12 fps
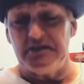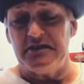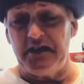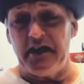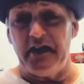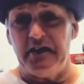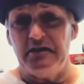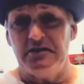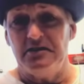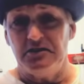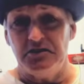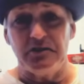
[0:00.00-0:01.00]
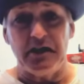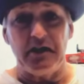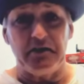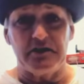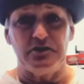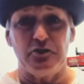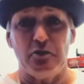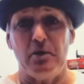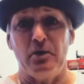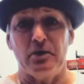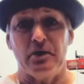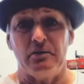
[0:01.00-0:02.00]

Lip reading: the day, you and I are going to do a moto.